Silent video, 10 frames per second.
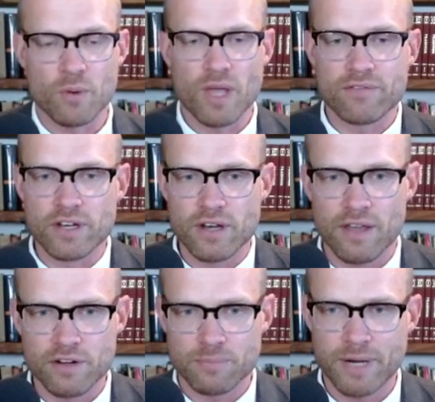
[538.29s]
But we have
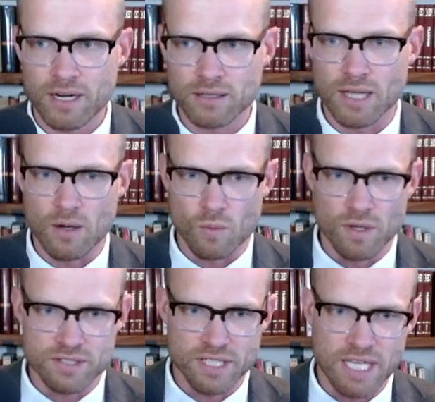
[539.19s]
another parallel
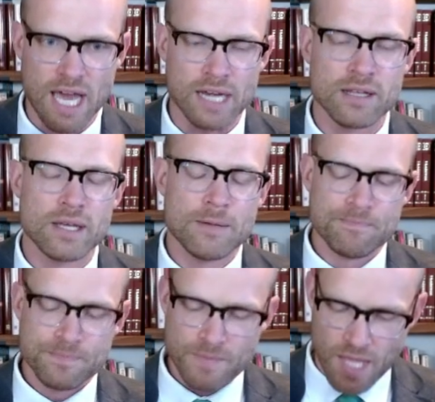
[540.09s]
once again.
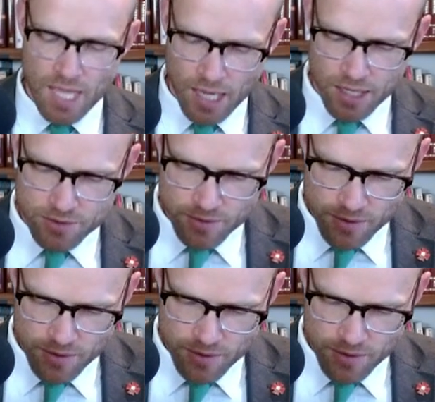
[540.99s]
And